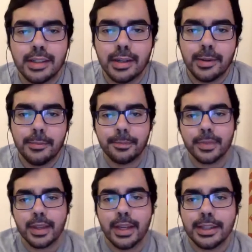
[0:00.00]

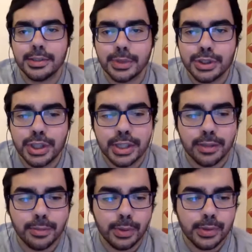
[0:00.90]
I just want to check
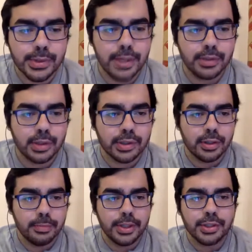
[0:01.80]
if we also have Dr.
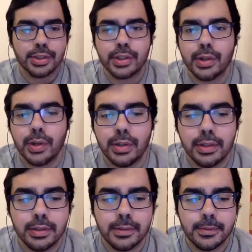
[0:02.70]
Ramesh on the call.
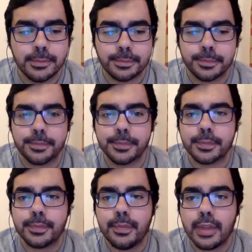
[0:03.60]

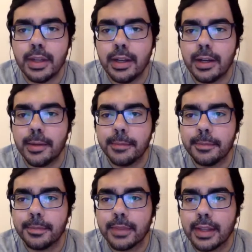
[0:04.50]
So
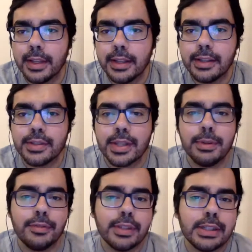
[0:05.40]
I
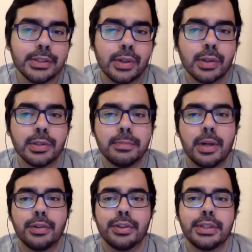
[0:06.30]
mean, Fidel, you talked
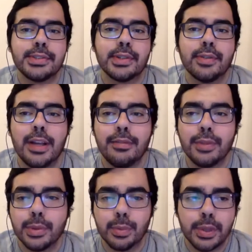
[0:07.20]
about treating sort of
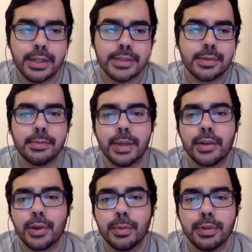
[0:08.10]
effluent waste with
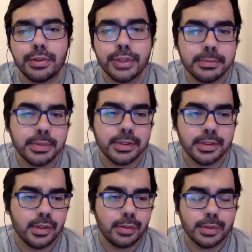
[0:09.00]
microbial treatment
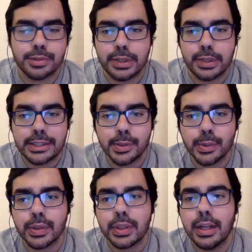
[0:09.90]
and all. It's really
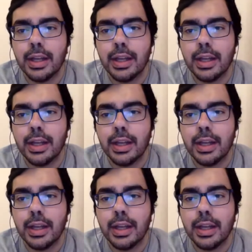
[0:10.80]
cool.